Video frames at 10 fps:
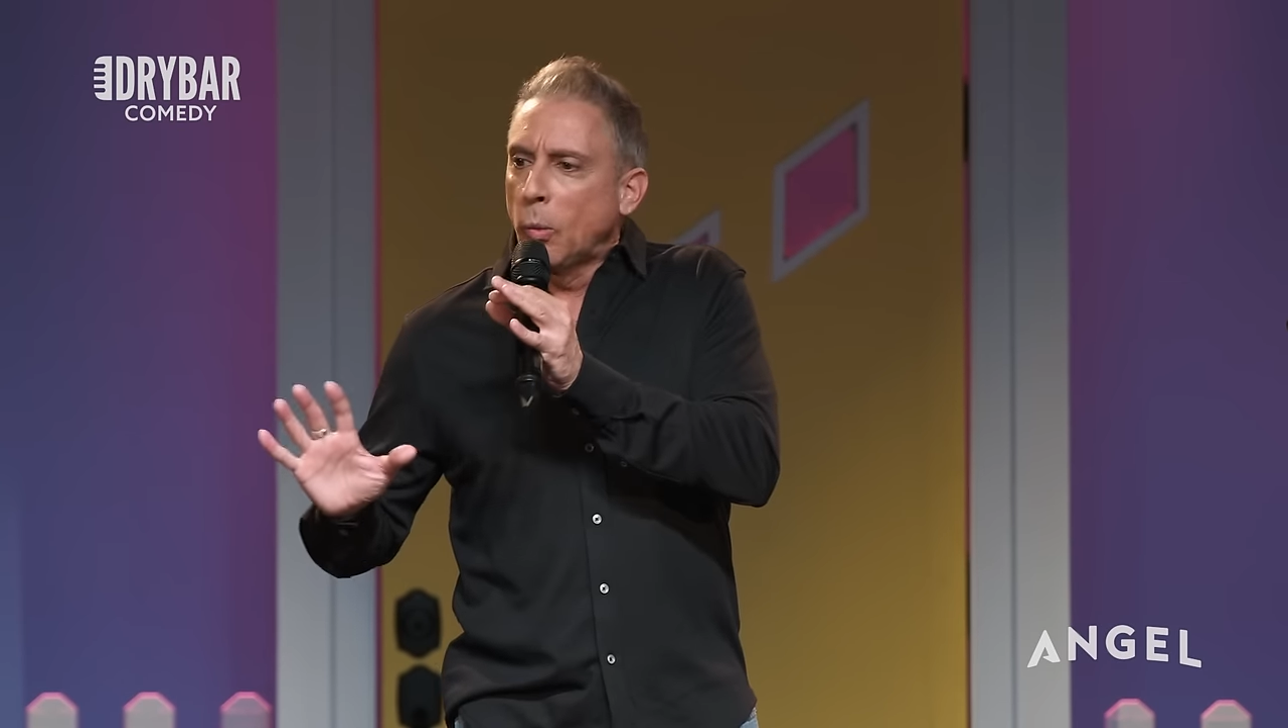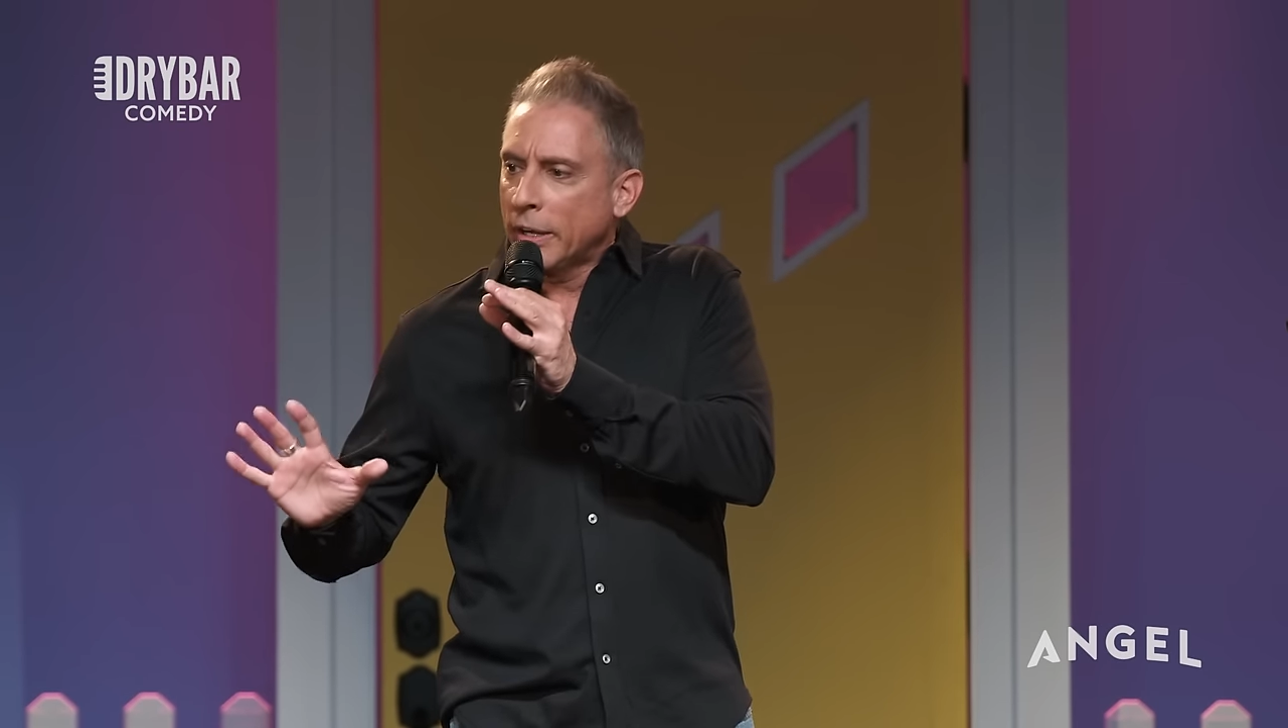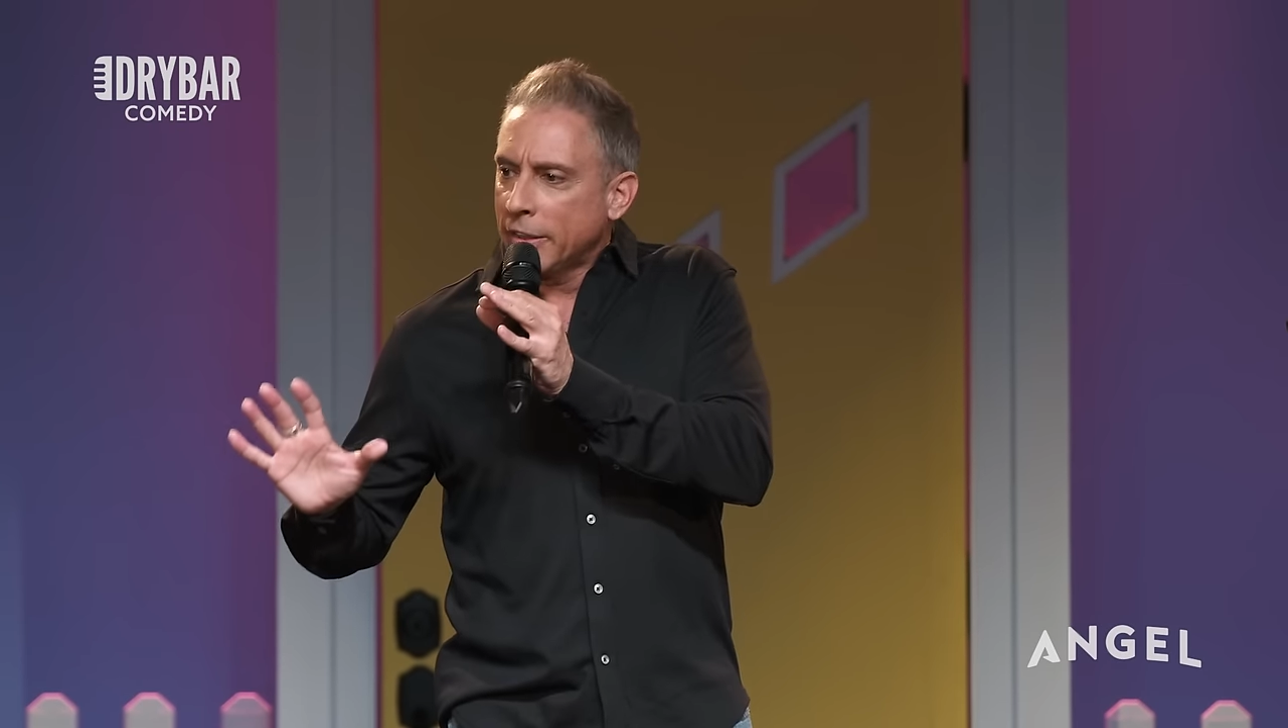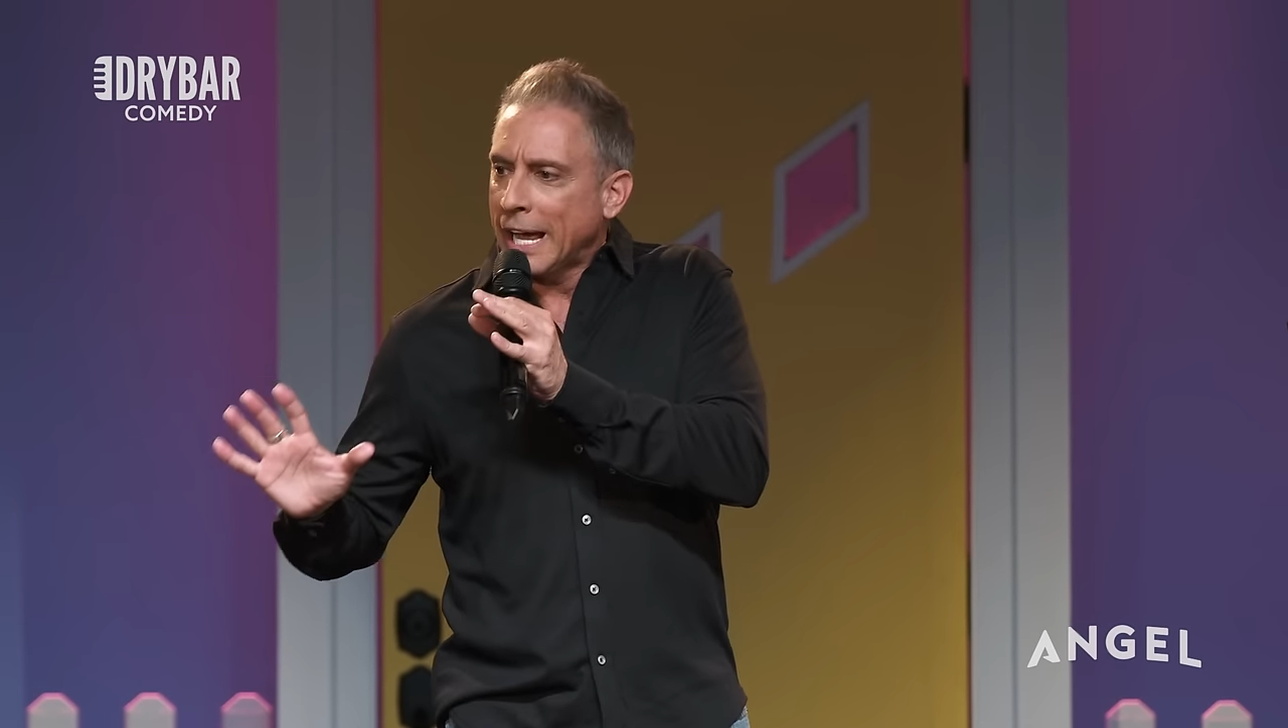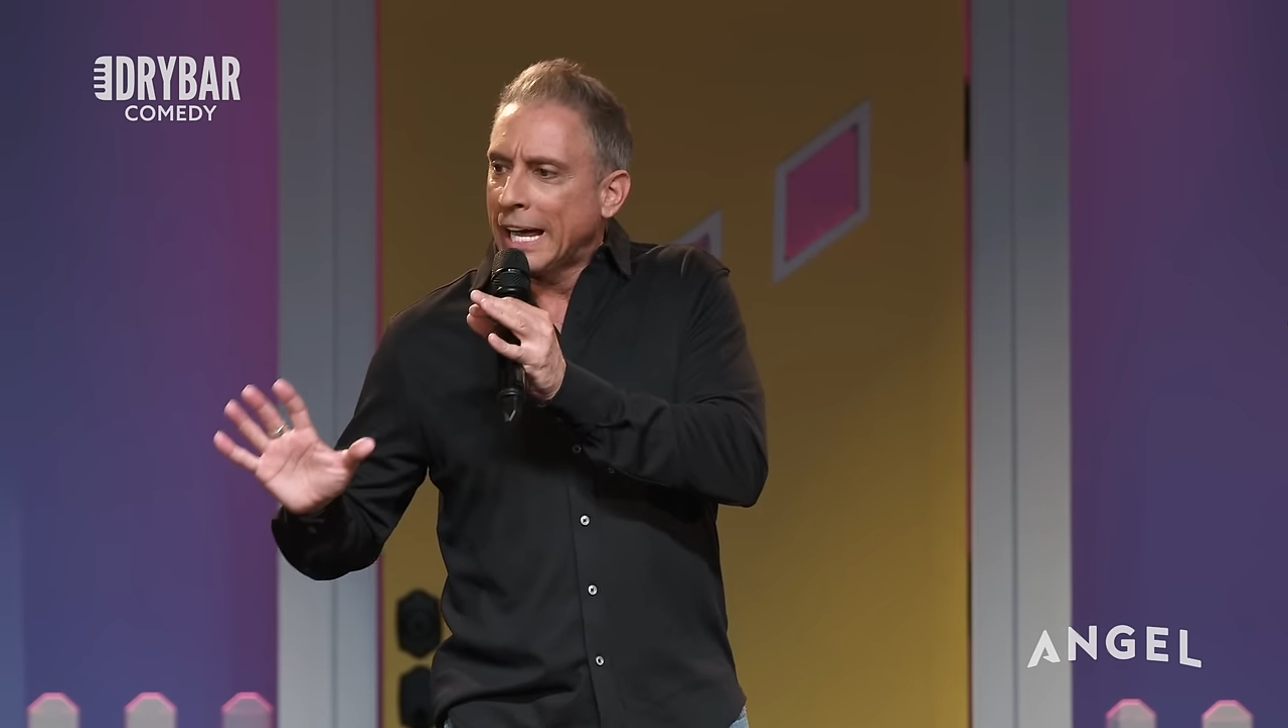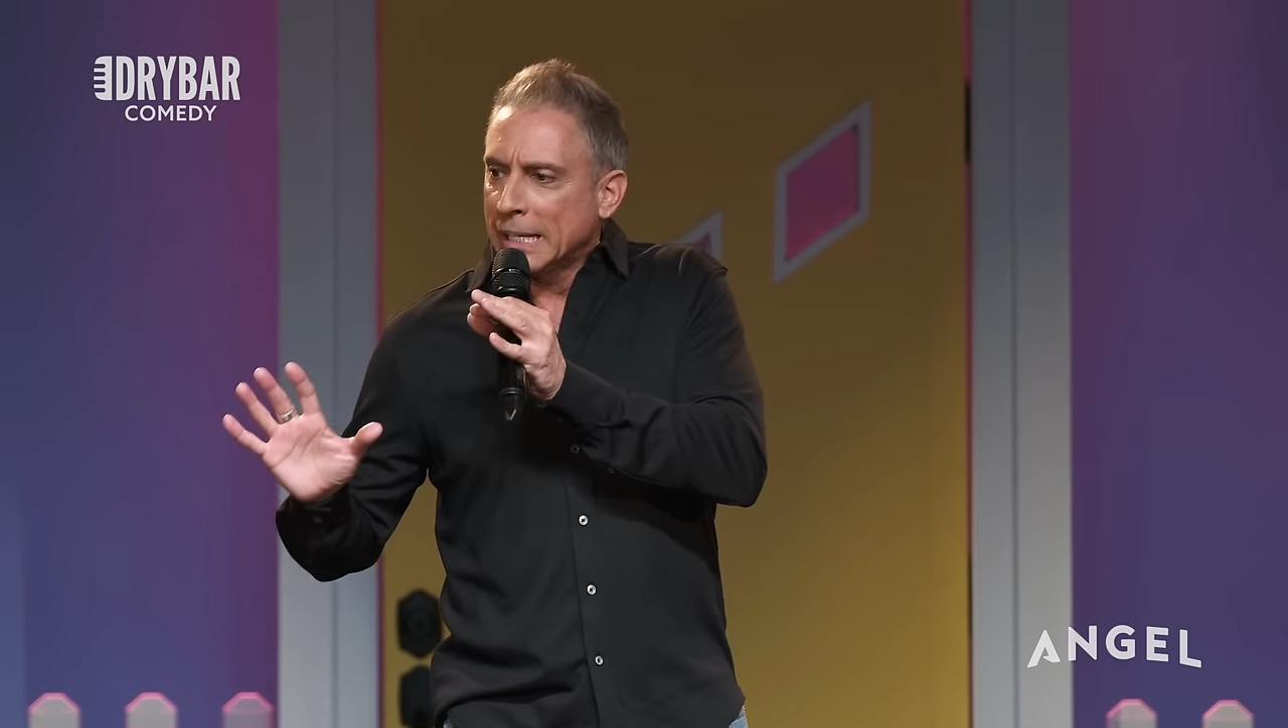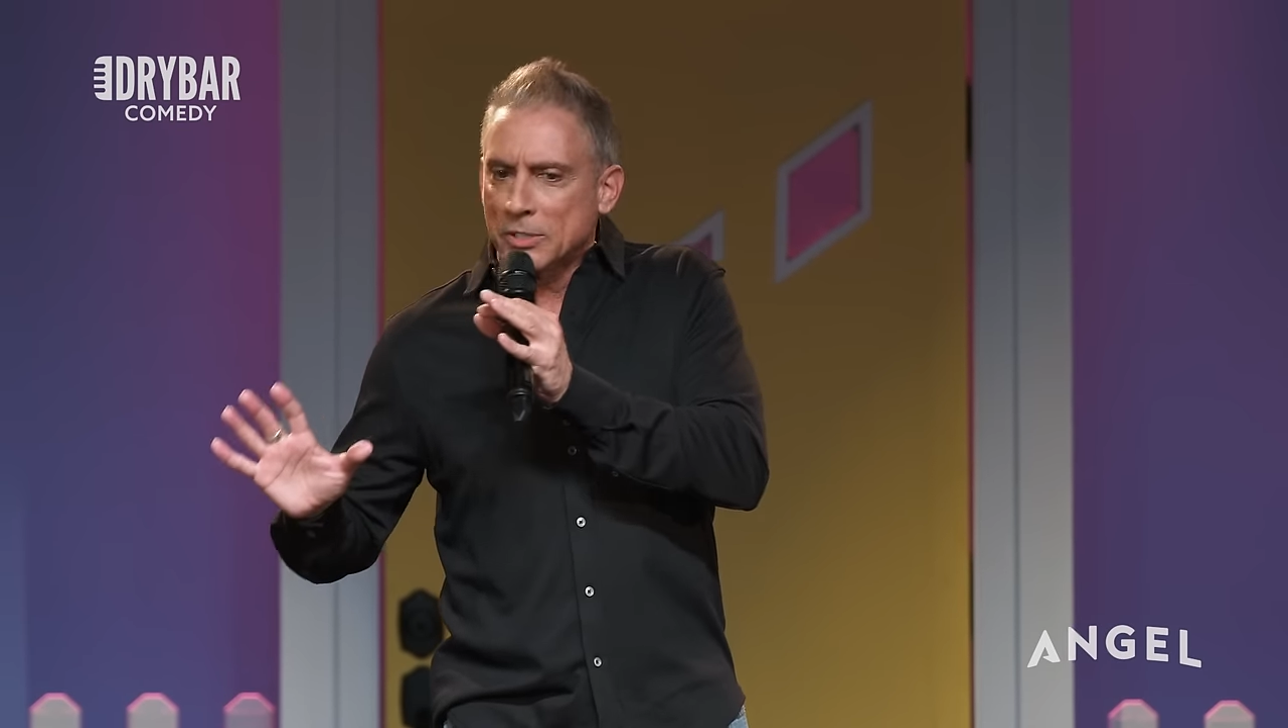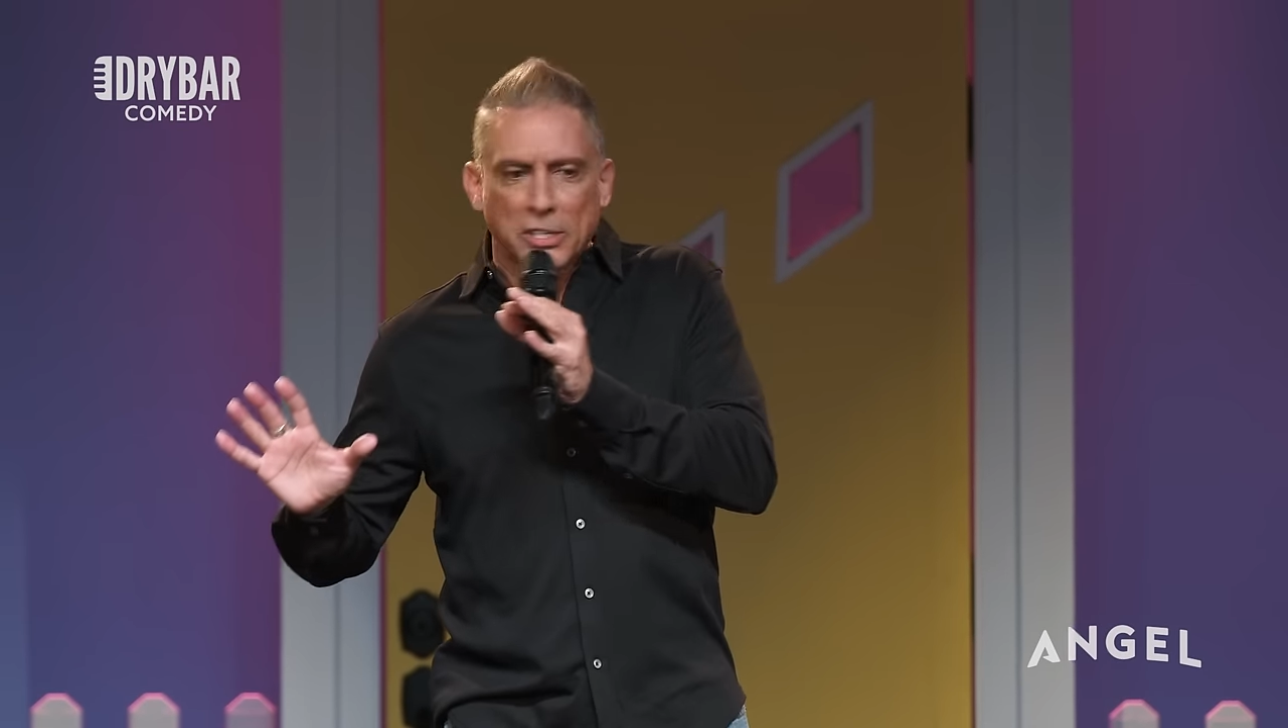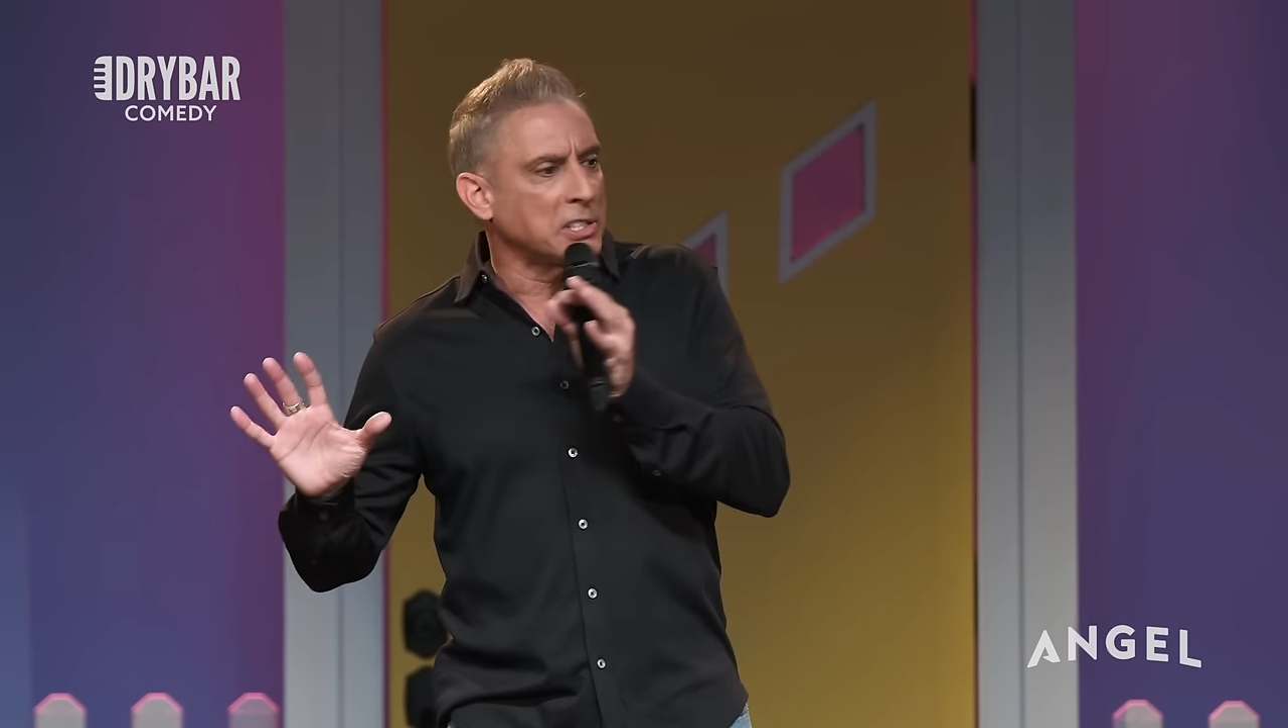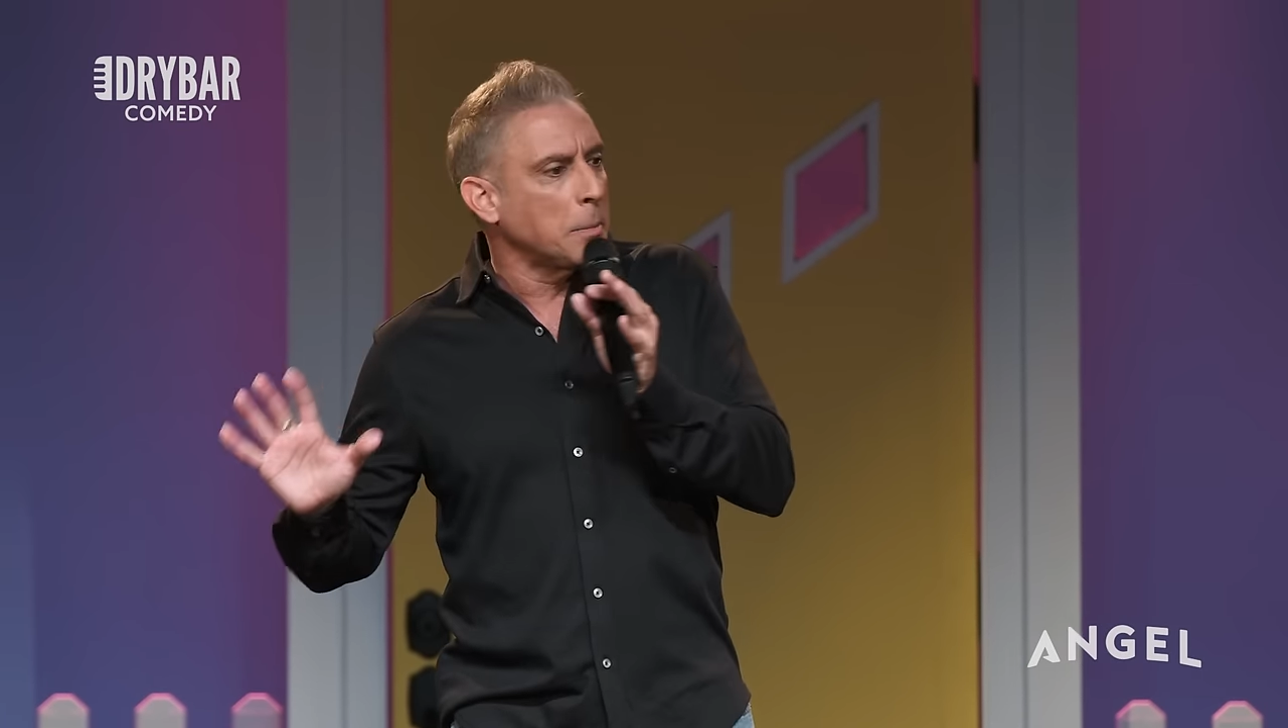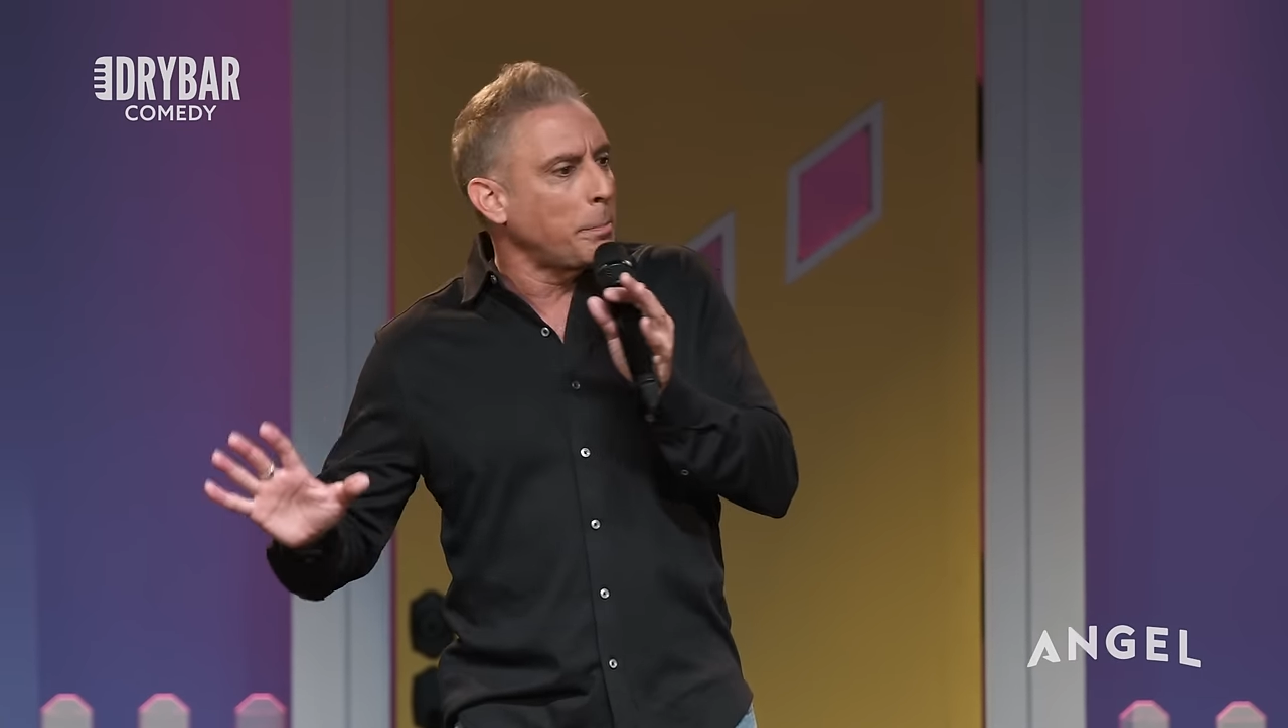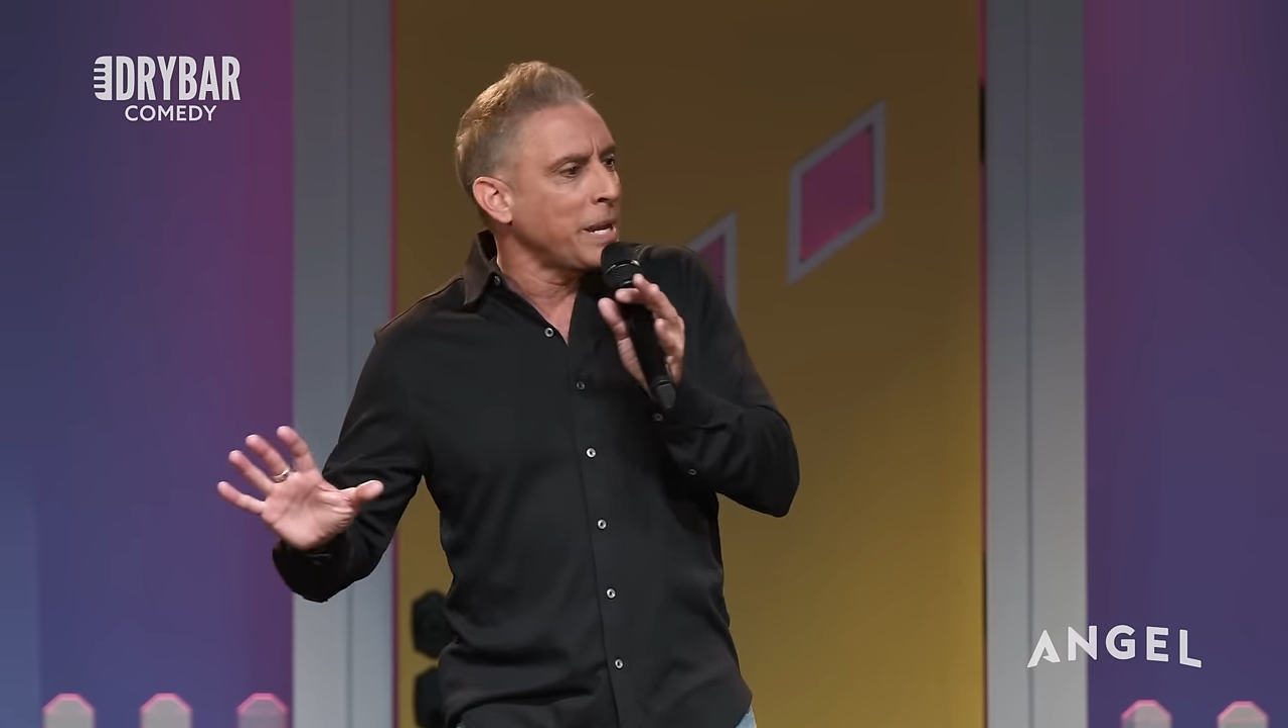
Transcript: one of the items doesn't